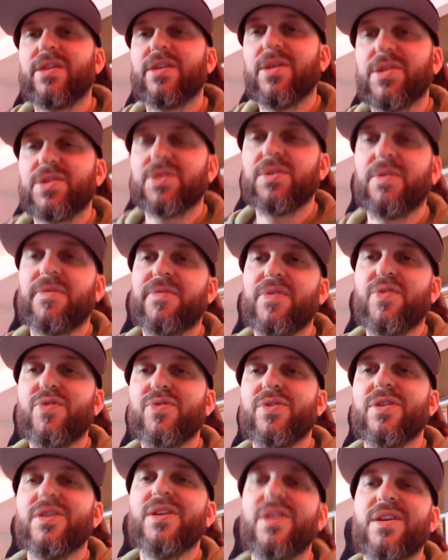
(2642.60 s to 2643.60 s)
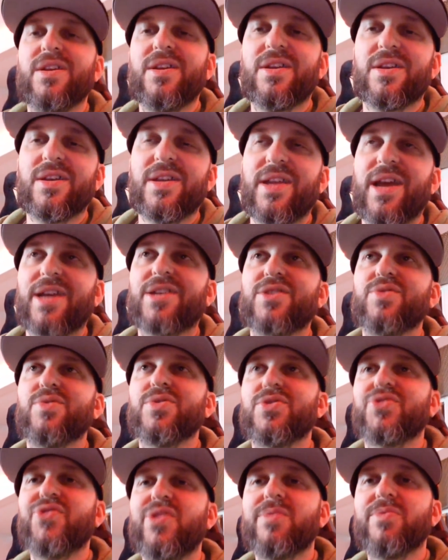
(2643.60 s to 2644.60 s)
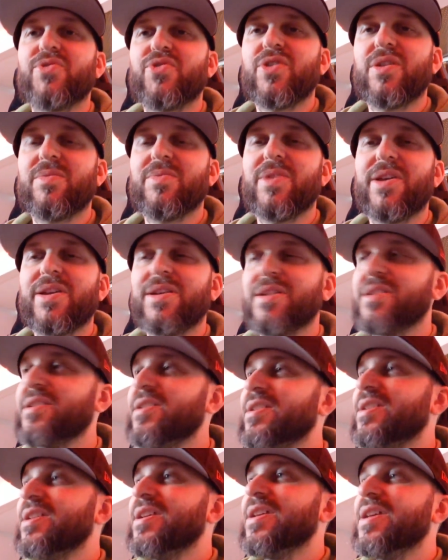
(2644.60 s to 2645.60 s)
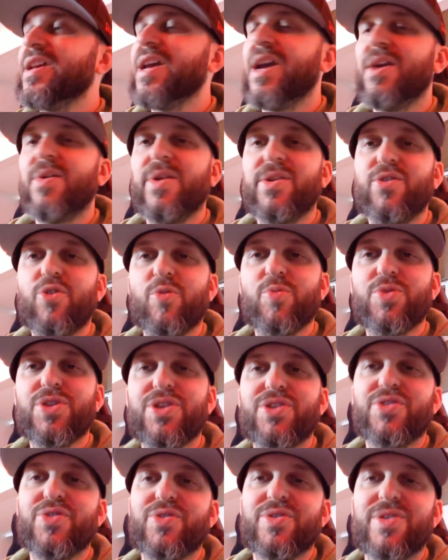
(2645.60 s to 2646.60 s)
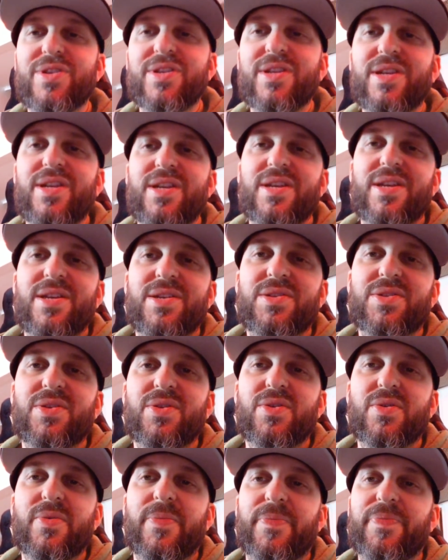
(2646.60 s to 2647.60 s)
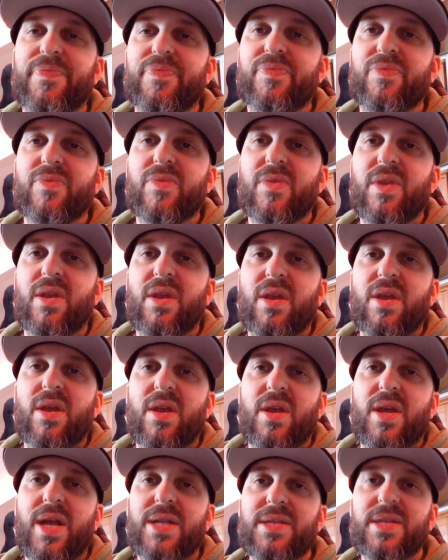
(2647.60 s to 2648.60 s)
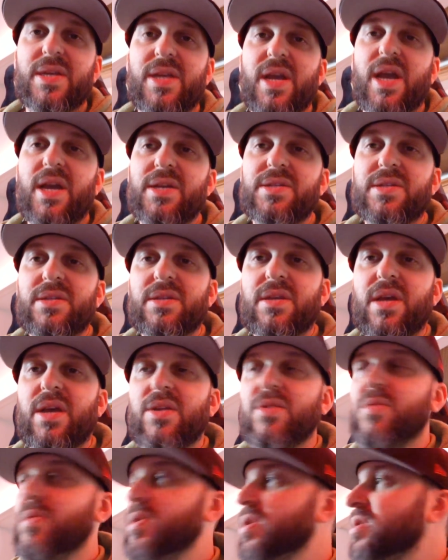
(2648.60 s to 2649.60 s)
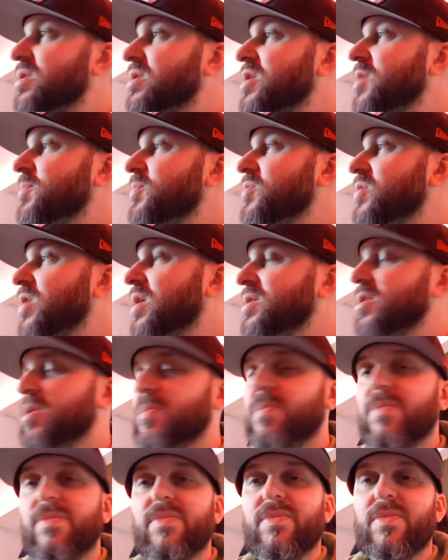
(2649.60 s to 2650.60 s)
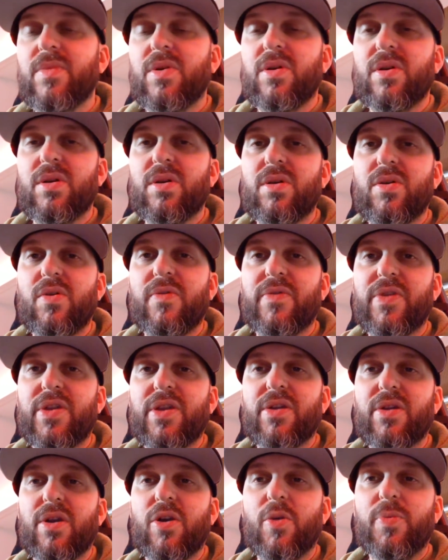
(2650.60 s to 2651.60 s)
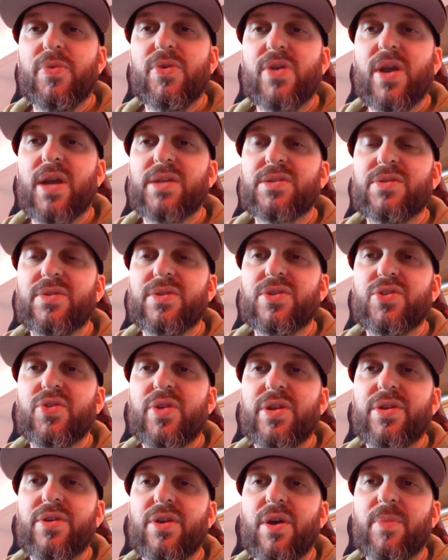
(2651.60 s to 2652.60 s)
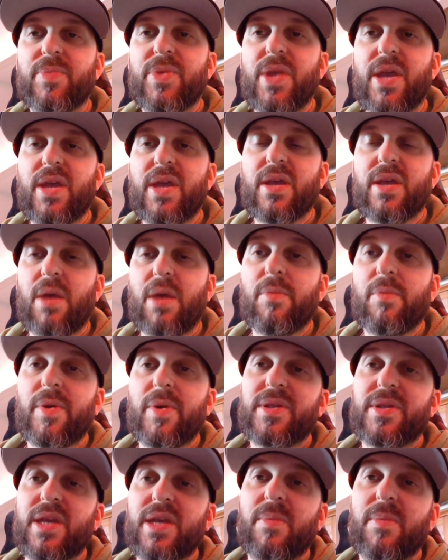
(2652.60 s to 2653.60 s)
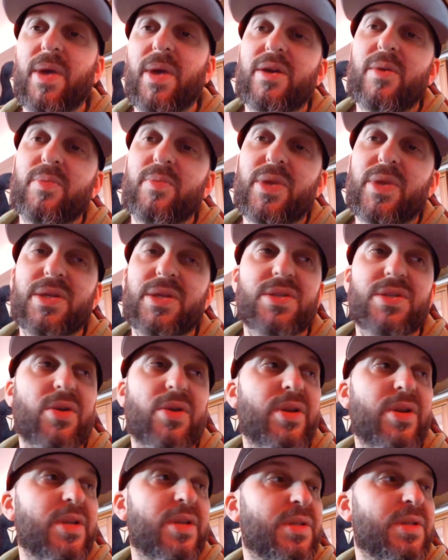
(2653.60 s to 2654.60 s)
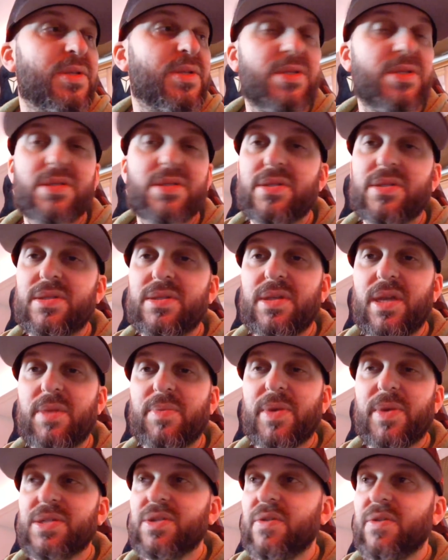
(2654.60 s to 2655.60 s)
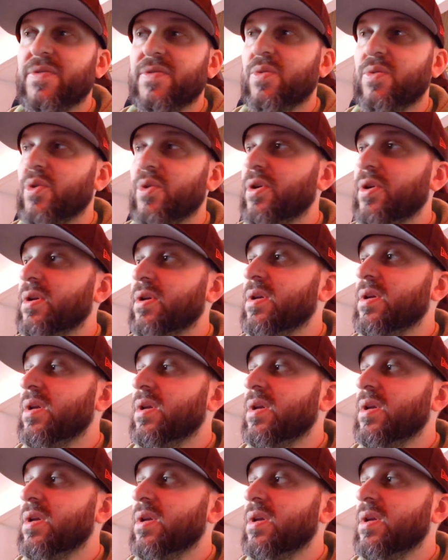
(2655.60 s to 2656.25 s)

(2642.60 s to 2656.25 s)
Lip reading: this on the phone, an actual stream like how I normally do. So that's it, guys. I don't want to keep you guys up over here. I hope you guys are enjoying your hump day. I'm about to get my hump day started and take myself to work.